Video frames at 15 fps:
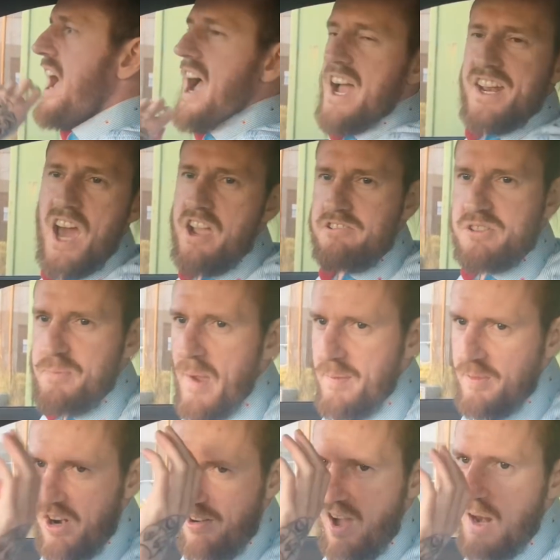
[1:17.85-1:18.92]
And Irish
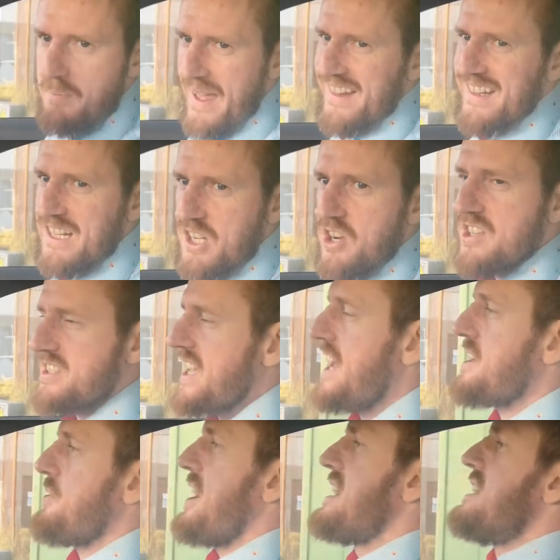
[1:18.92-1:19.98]
people are all mental cons
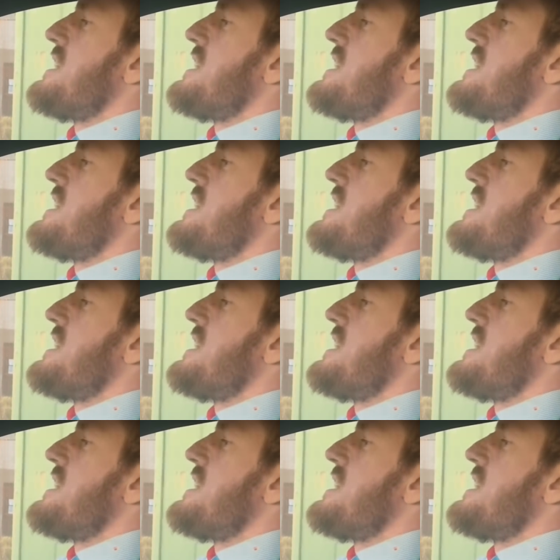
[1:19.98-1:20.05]
anyway.